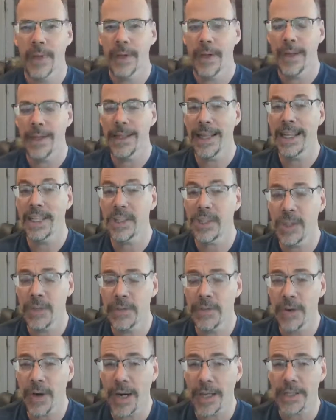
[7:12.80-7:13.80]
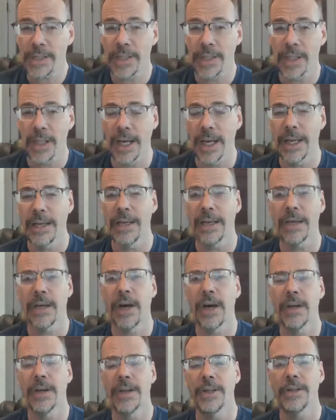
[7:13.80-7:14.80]
Unless you've crossed the line and
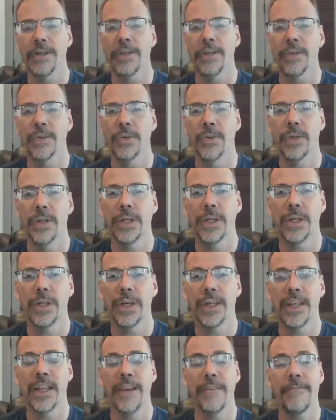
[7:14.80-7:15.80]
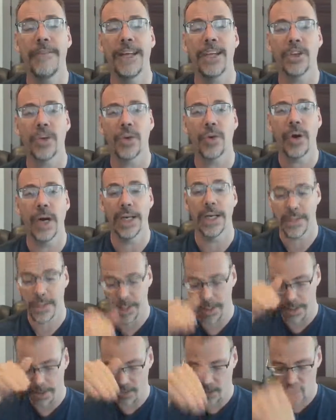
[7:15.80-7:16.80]
gone into the event
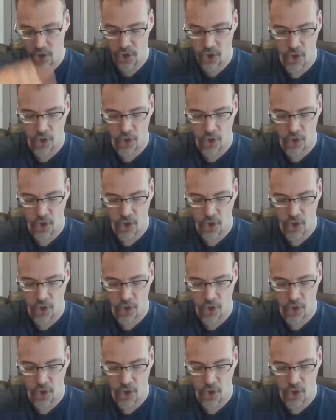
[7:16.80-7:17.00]
horizon and